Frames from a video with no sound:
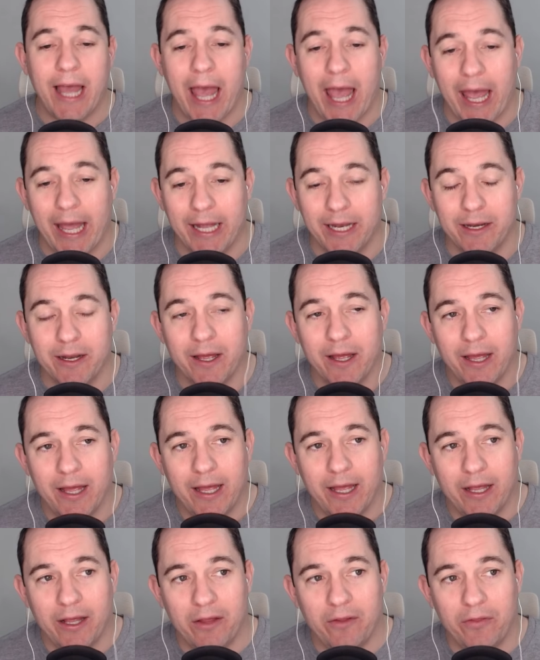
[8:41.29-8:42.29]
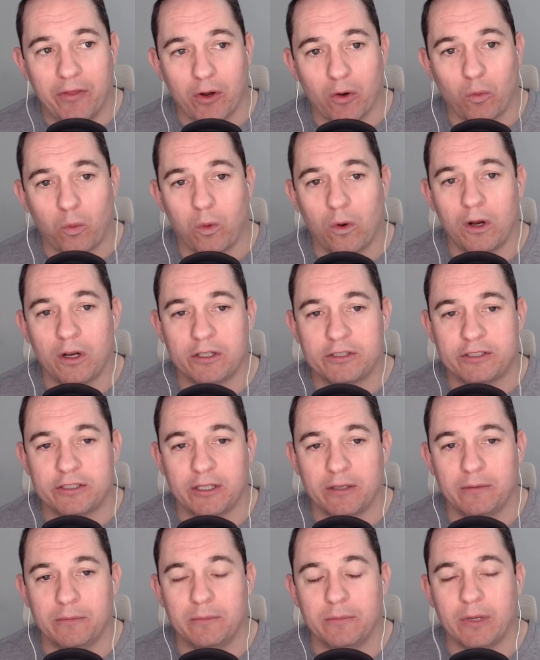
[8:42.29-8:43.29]
And there were
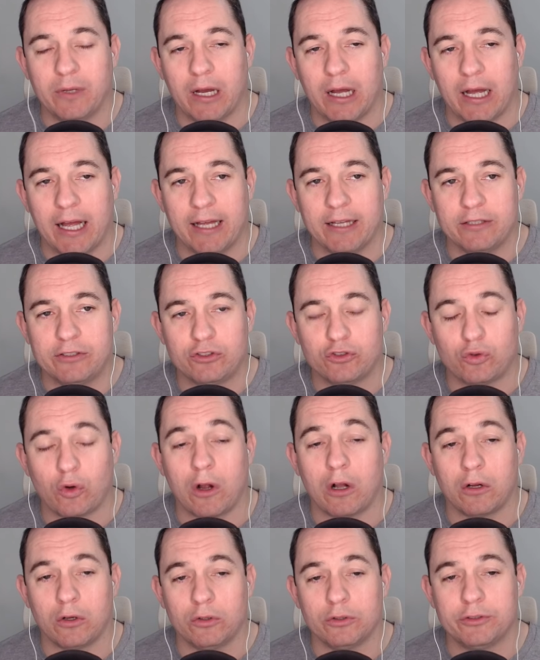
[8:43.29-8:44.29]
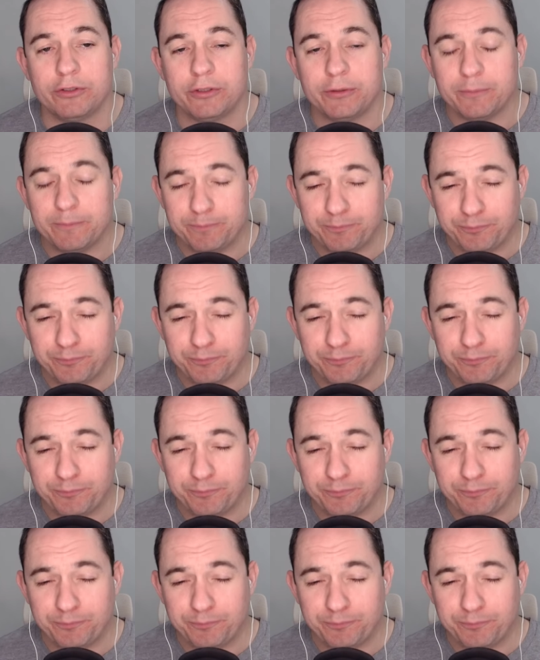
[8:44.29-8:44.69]
some struggles